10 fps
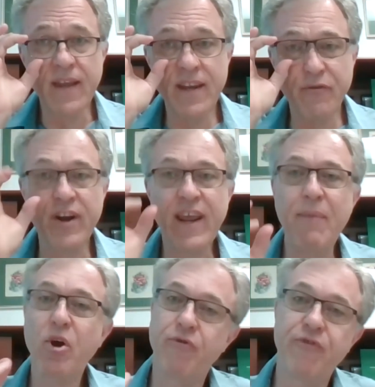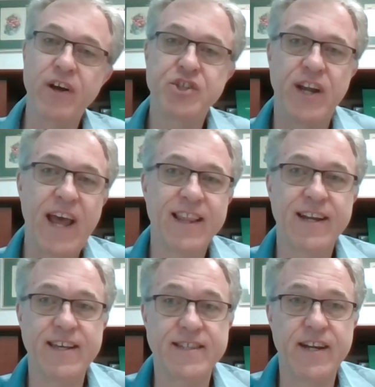different chemical
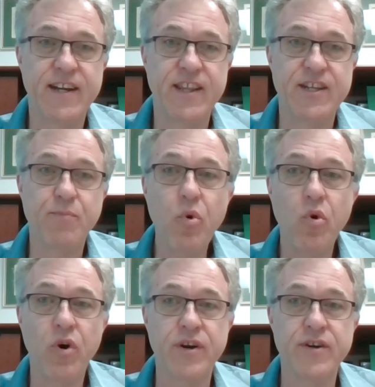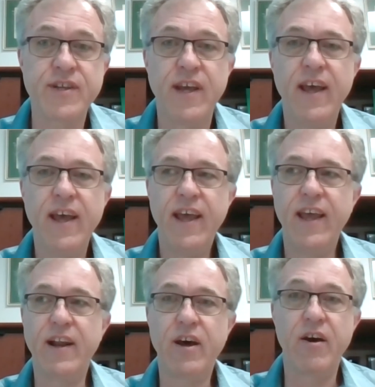functionalities into these pores
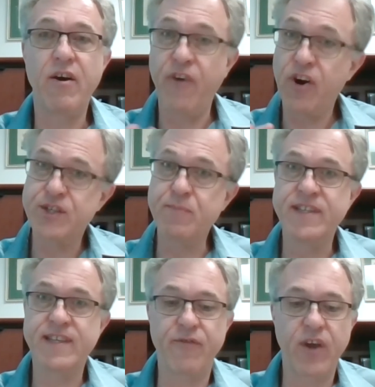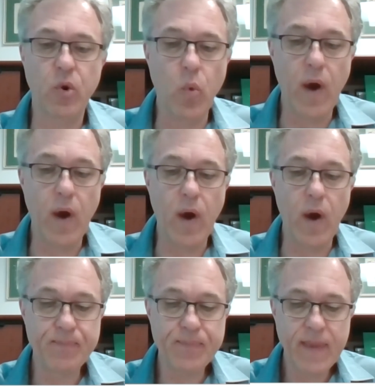in a very specific
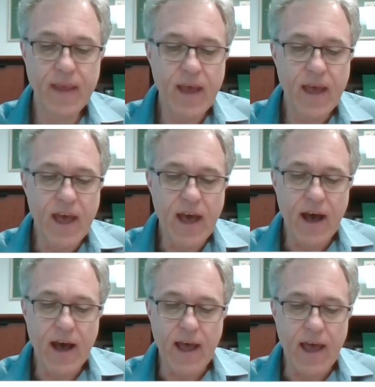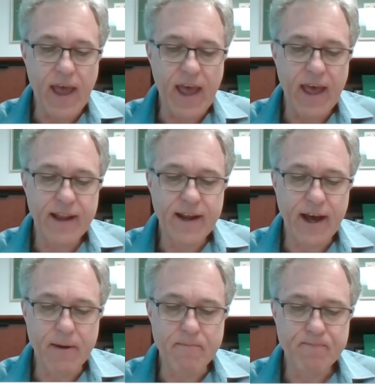way.
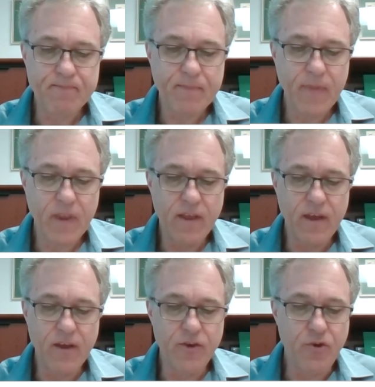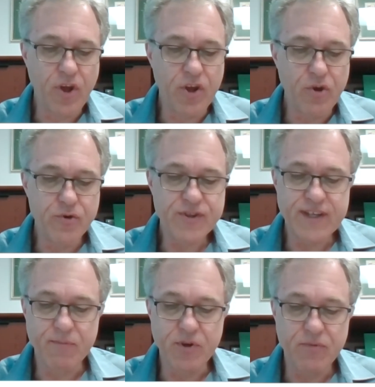And you can use
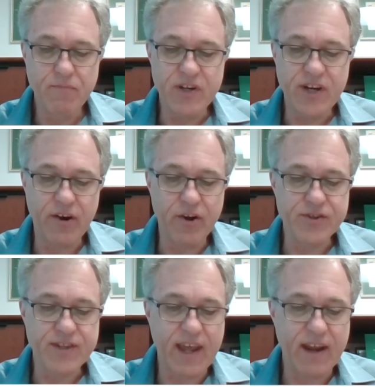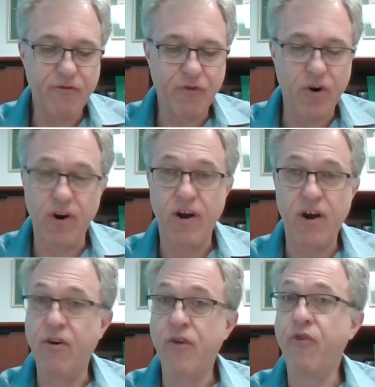these materials then for
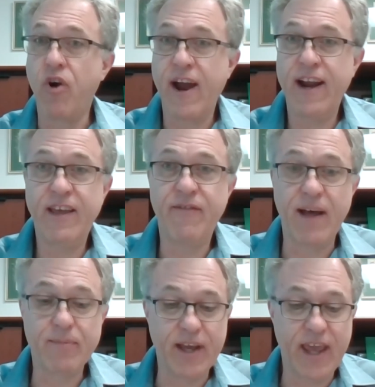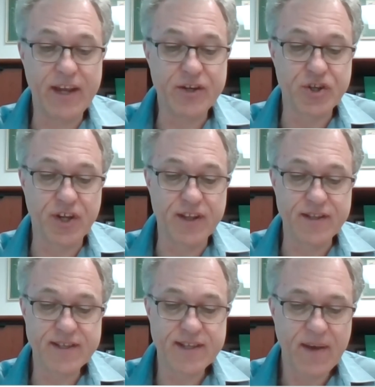a variety of
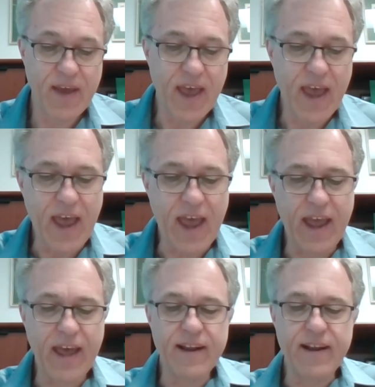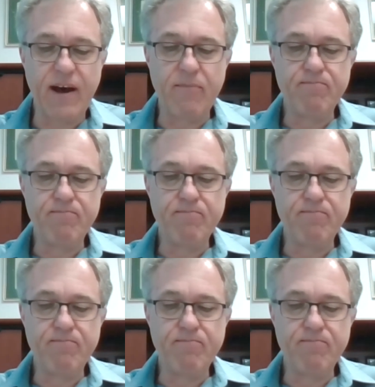applications. And